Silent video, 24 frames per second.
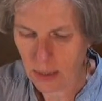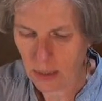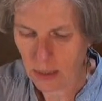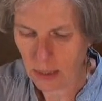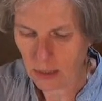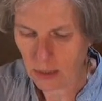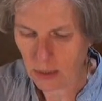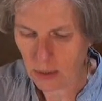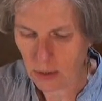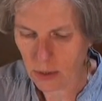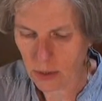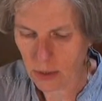
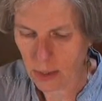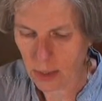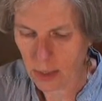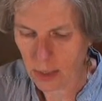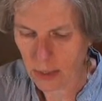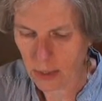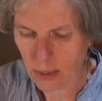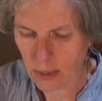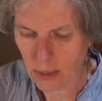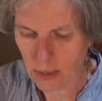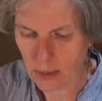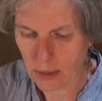not just
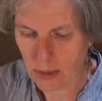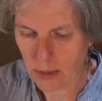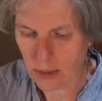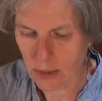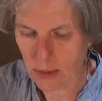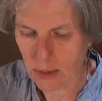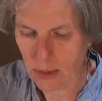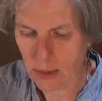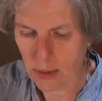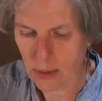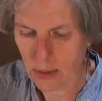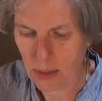cast
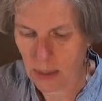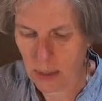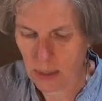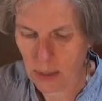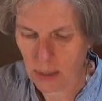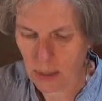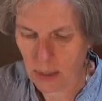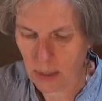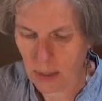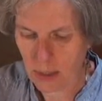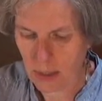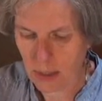on.
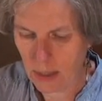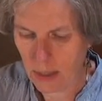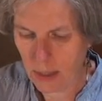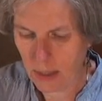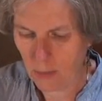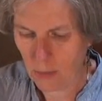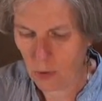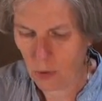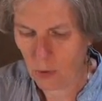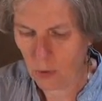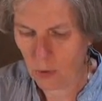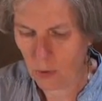And
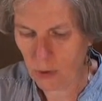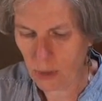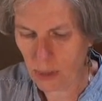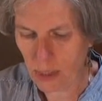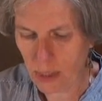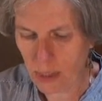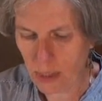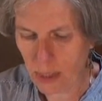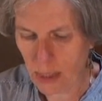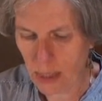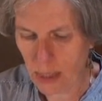I'm holding